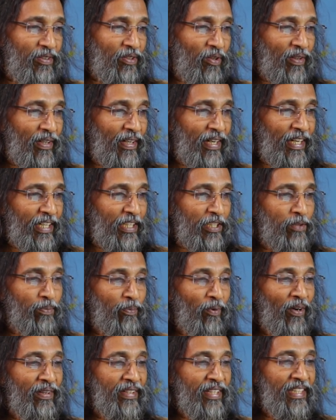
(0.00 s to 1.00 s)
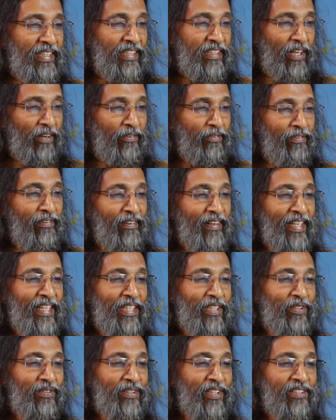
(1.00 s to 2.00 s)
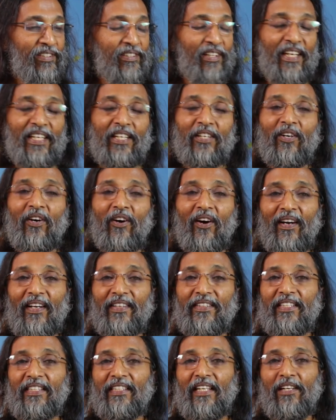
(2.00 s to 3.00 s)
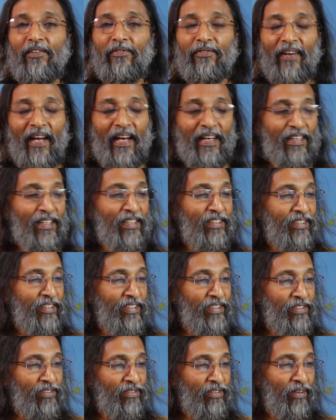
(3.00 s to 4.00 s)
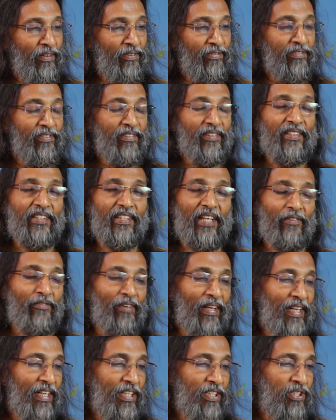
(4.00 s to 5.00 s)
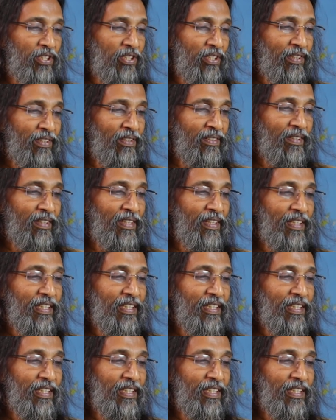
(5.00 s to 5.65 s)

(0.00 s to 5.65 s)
So corresponding roughly to the psychological faculties of revelation,